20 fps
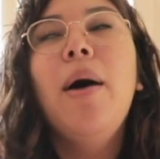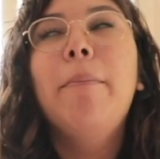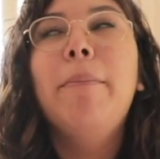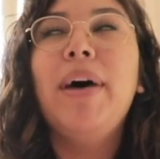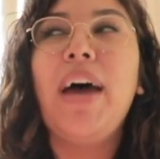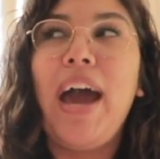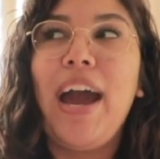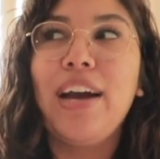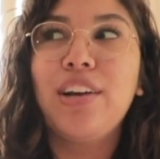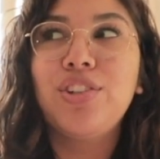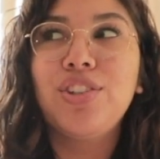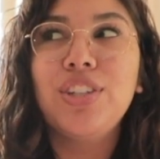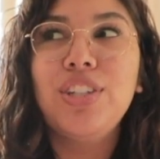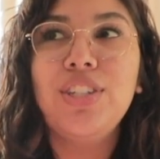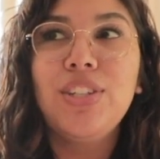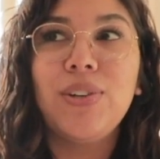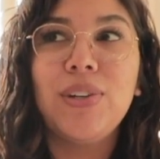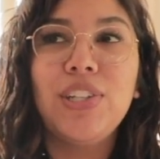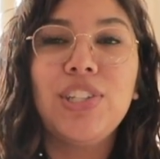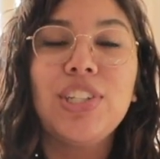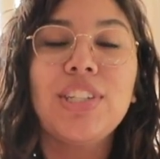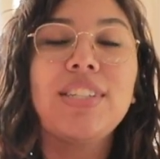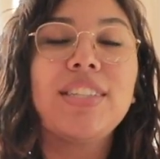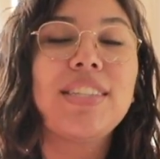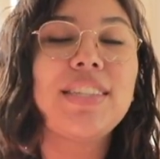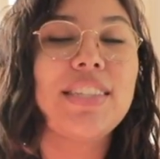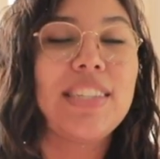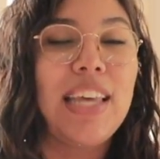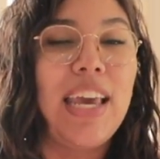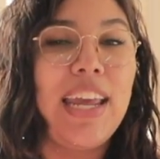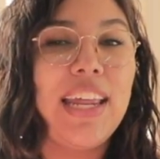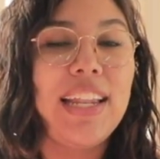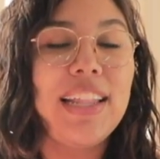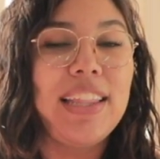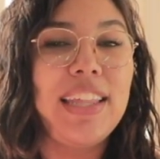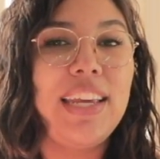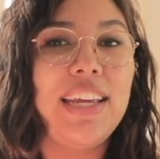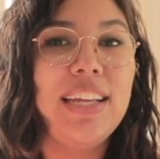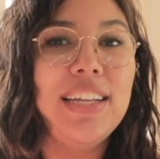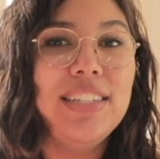but actually do it just
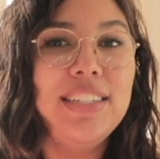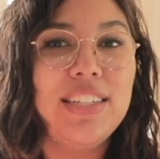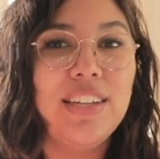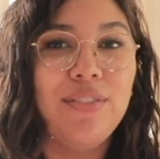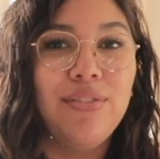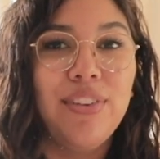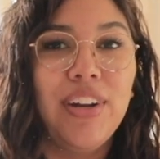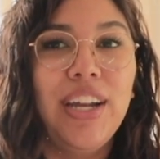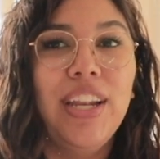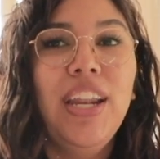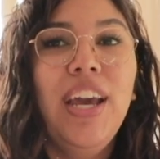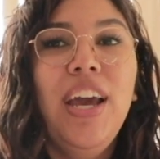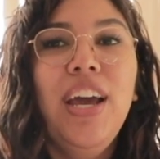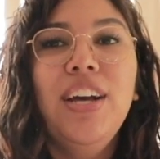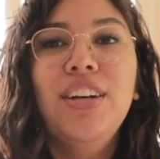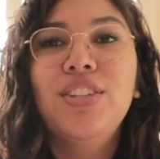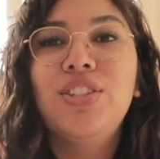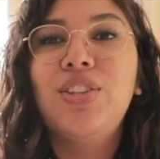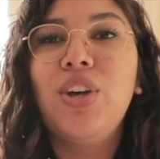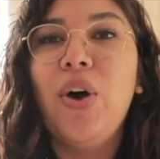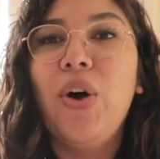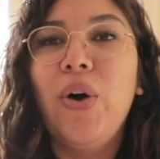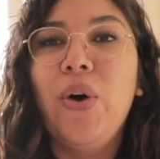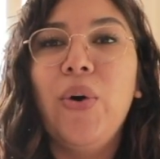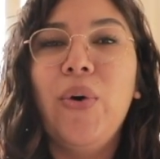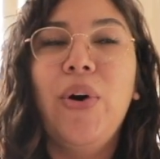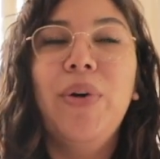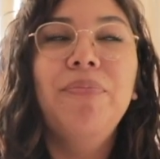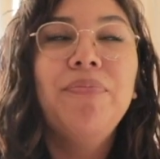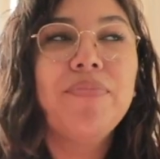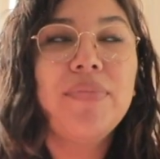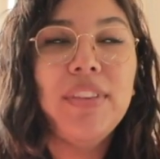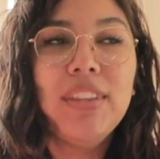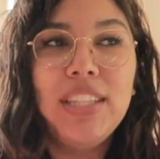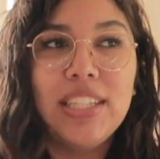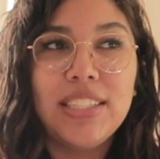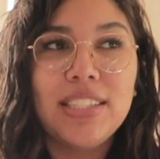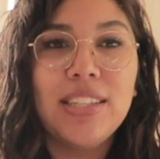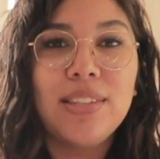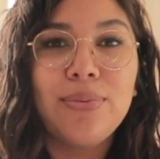slightly different. So
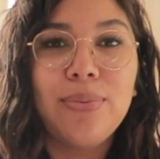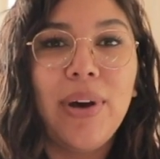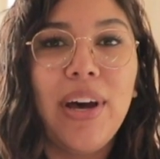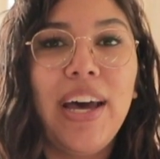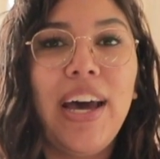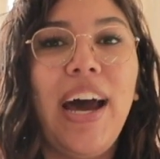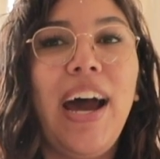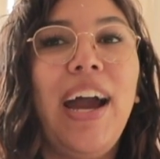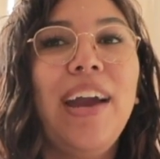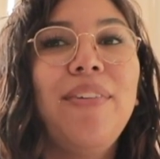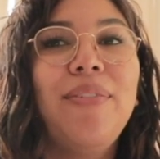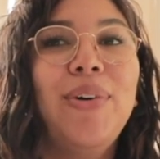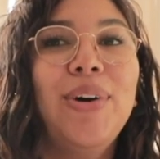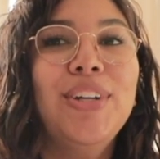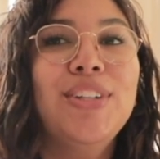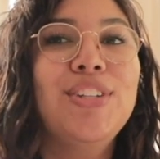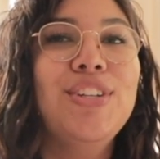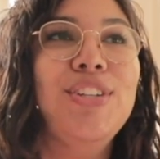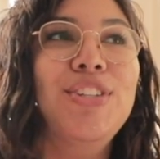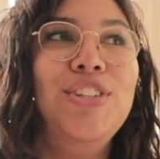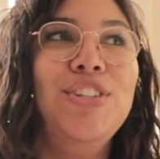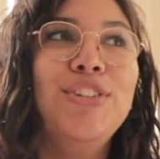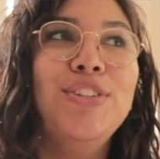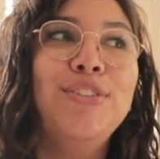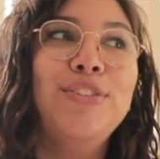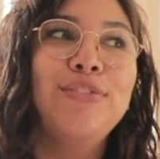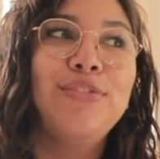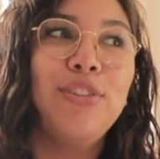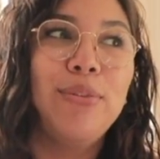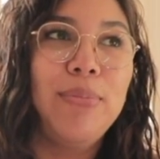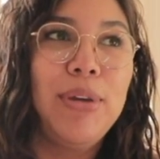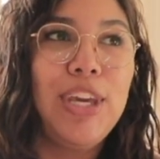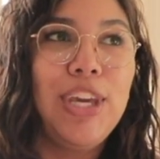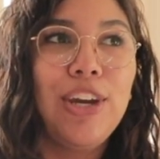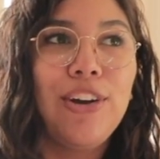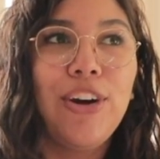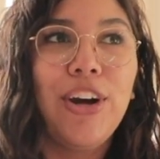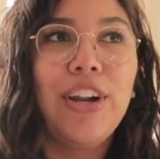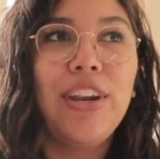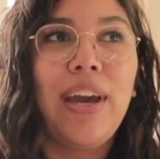this is what I want to do from
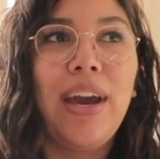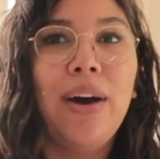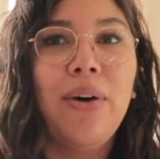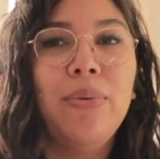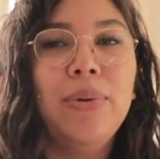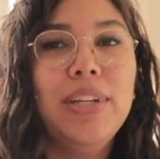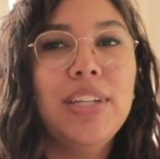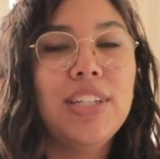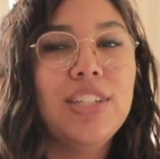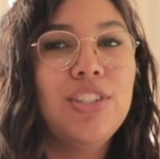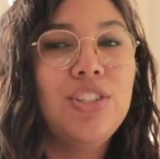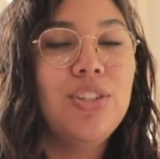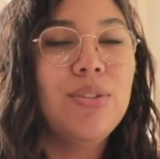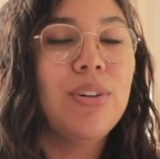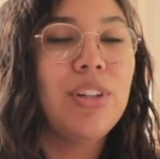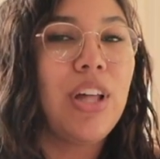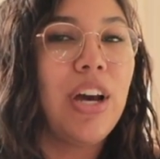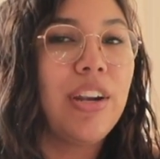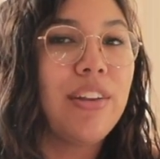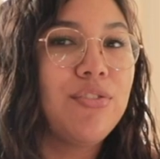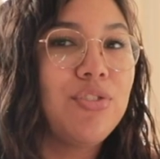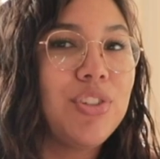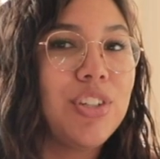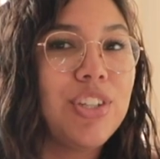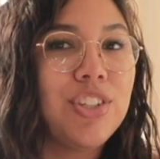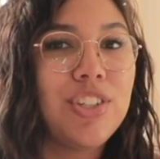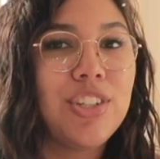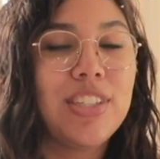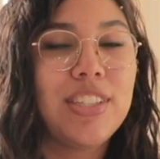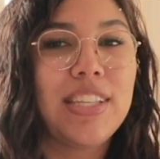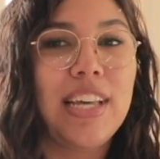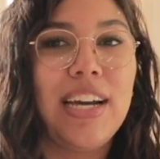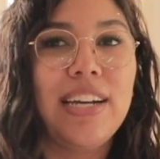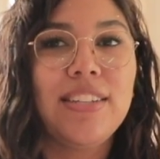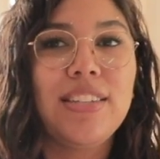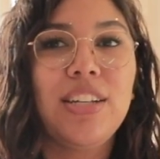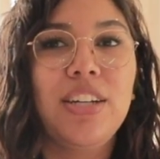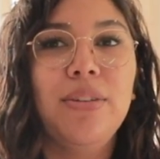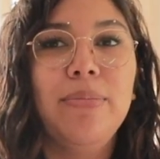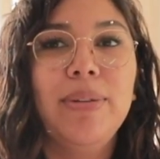here on out. We didn't do a lot of traditions
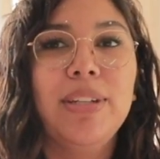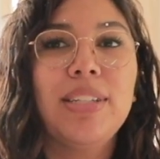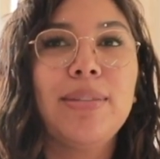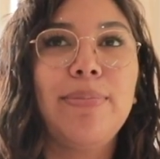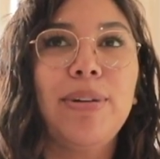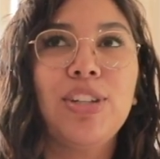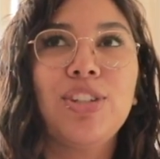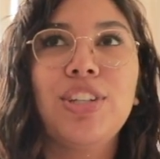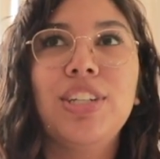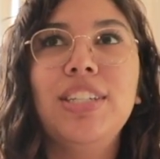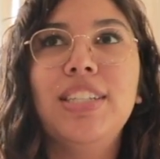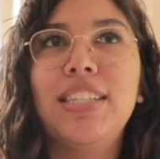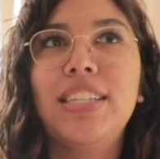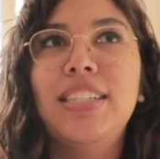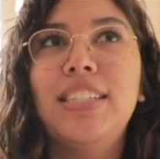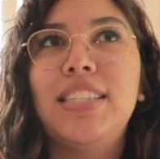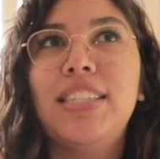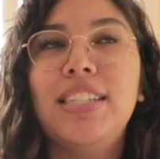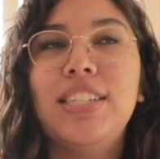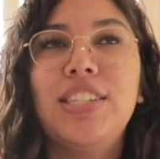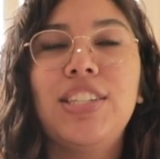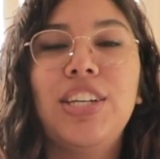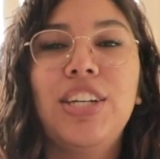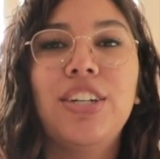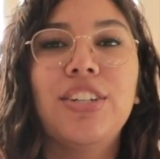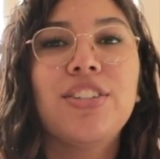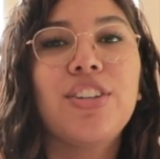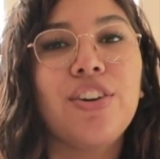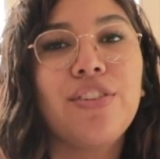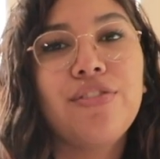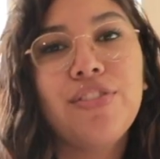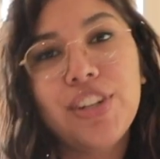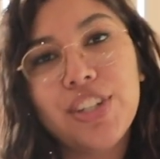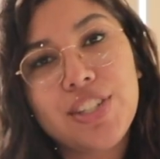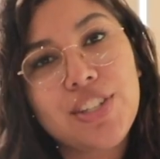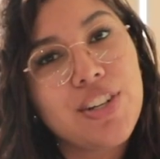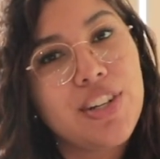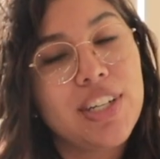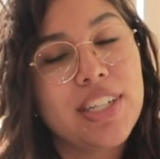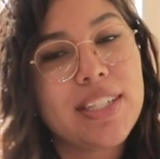last year, but especially since this year is our
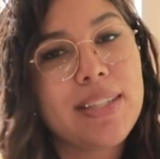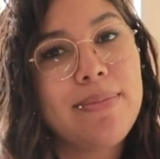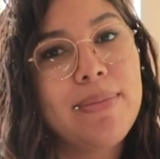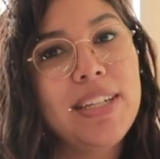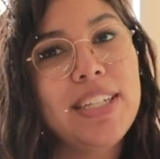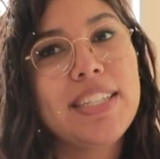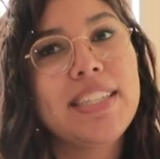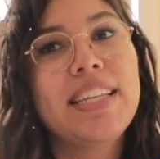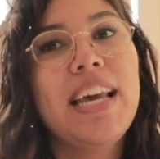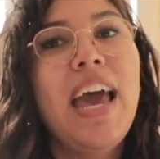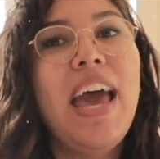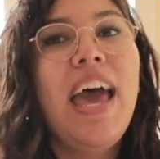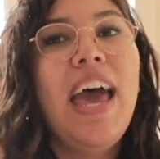first Christmas,